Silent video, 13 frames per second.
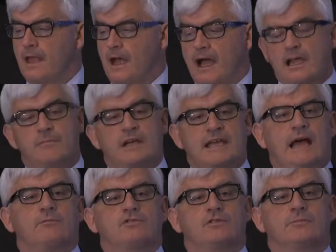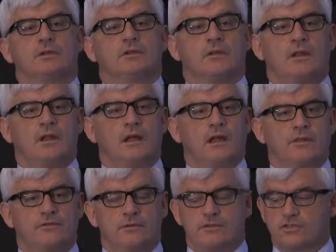I am accountable
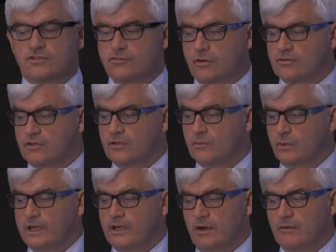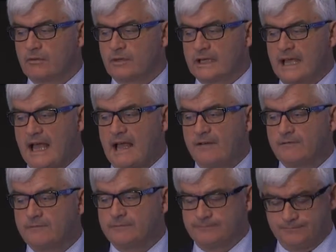through the structure that we currently
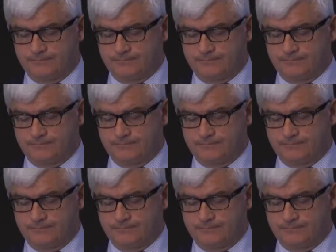have.